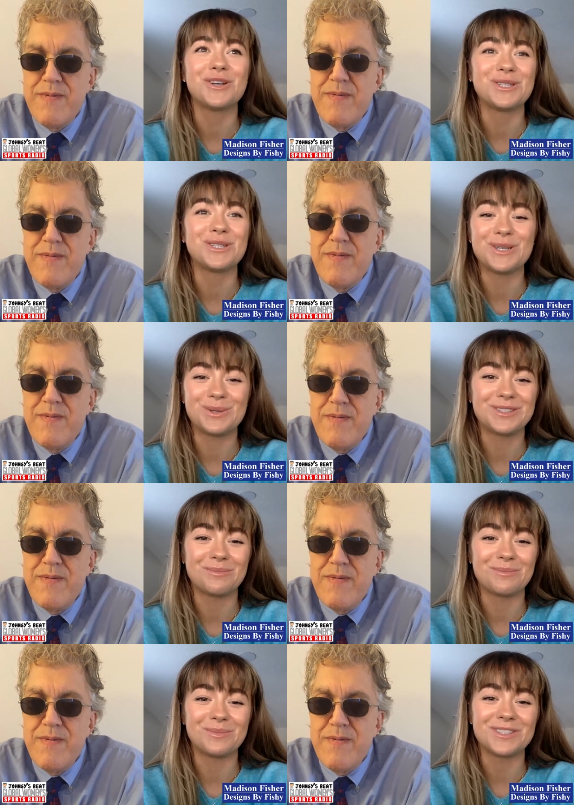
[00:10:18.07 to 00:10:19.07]
Speaker 1: or to do
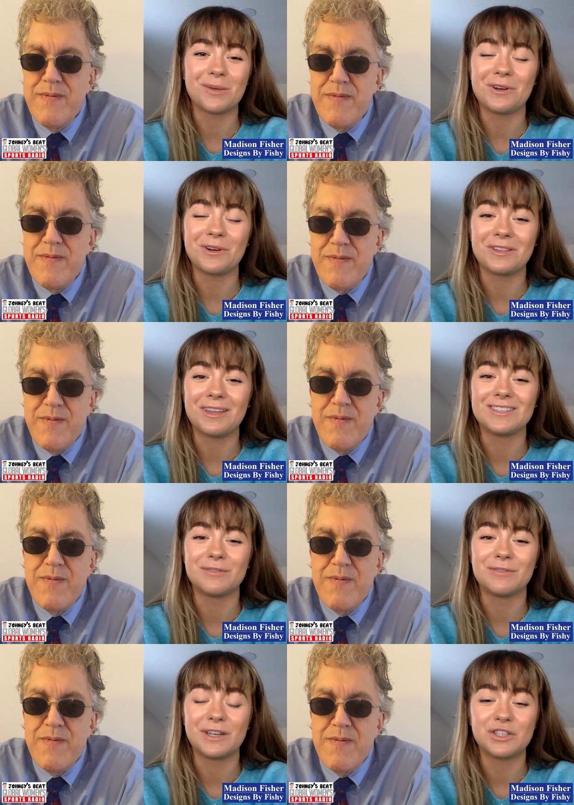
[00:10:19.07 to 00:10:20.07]
some summer leagues
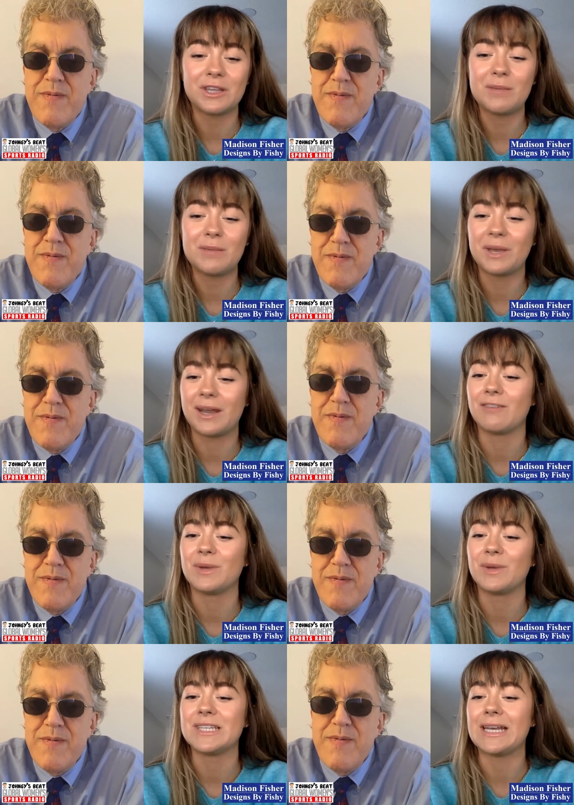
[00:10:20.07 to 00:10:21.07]
eventually, but I've
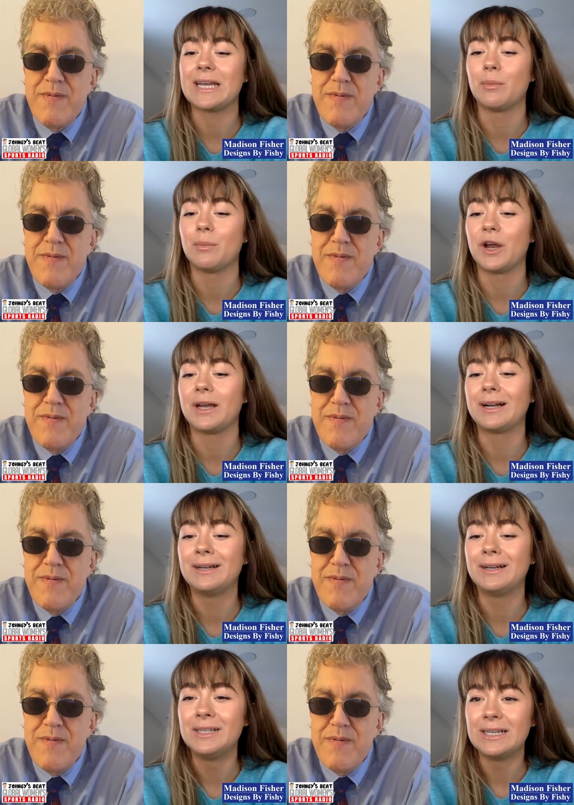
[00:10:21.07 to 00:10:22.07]
been taking a break
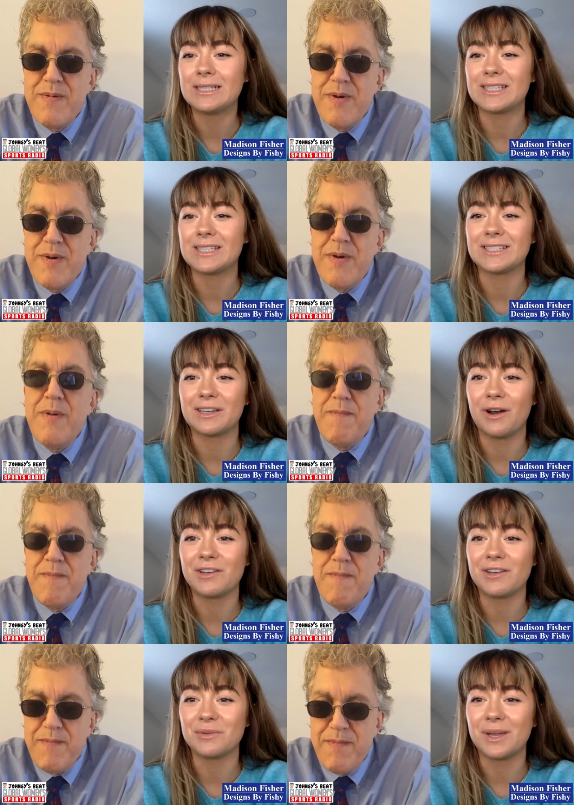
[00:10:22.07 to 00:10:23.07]
since I
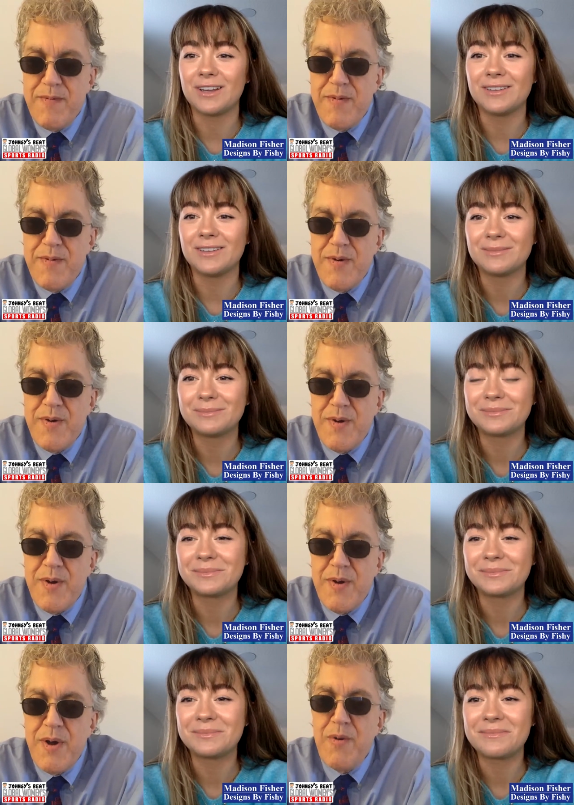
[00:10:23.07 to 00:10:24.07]
graduated.
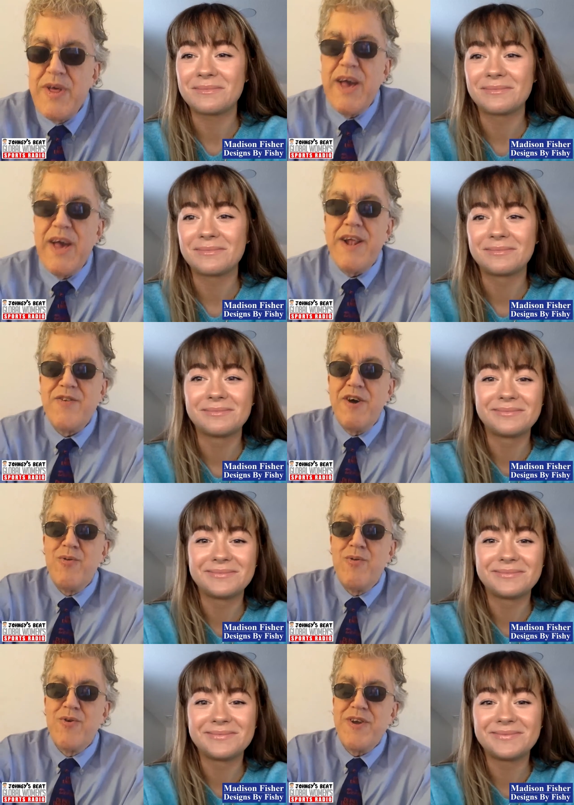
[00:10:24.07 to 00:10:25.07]
Speaker 2: Well, again, I saw
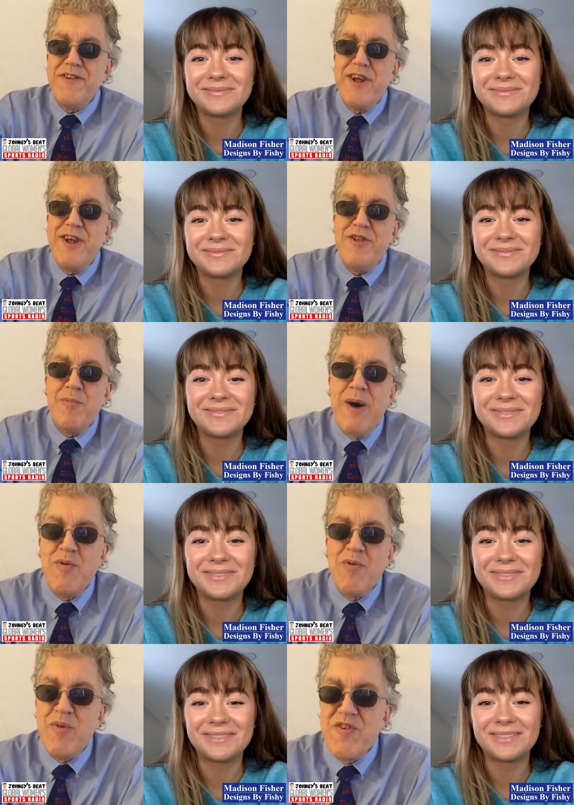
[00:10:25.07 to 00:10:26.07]
the work you did on your
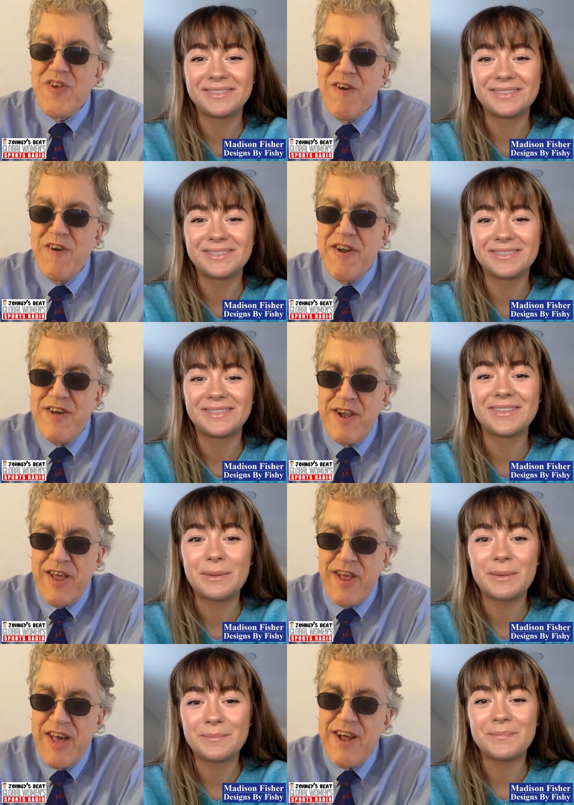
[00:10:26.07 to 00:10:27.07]
mom's business card,
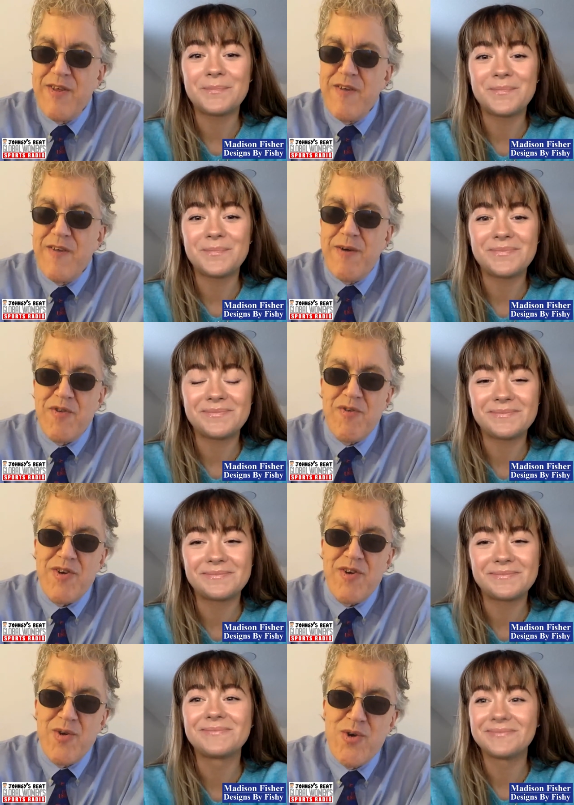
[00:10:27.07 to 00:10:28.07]
and I thought that was
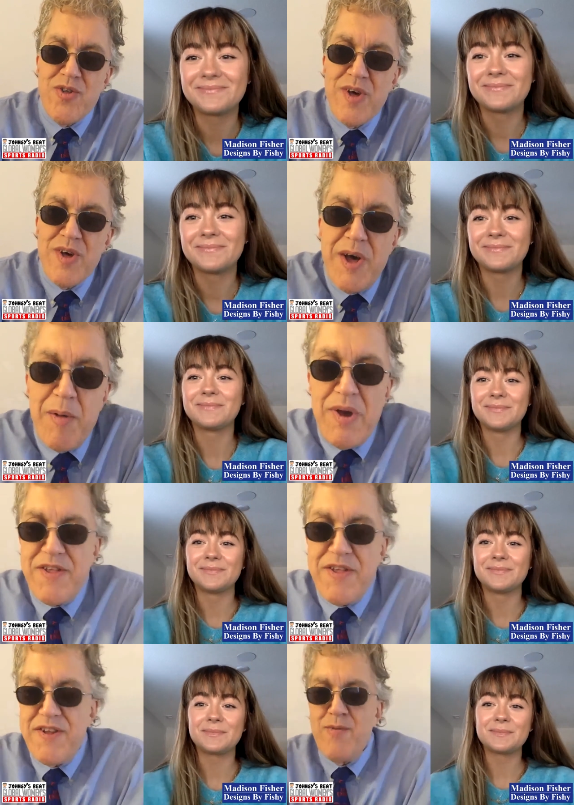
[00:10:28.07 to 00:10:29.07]
very cool.
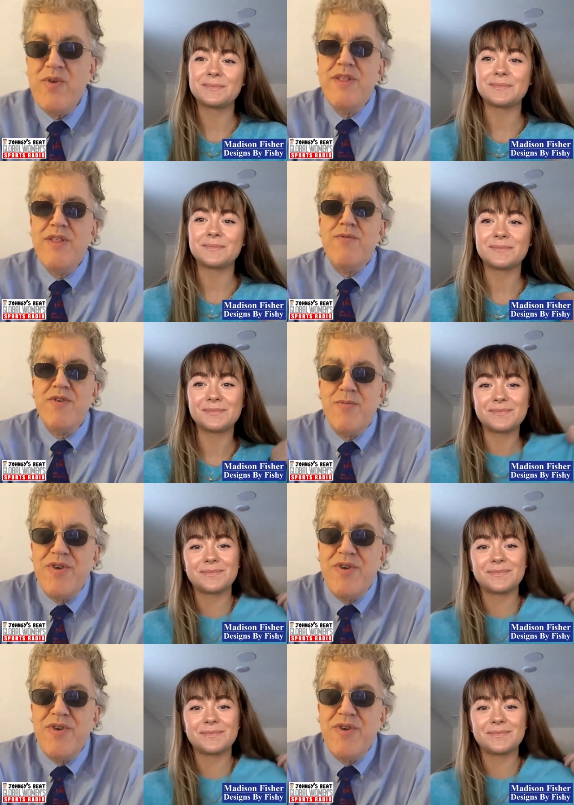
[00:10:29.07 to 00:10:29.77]
Madison, I really, really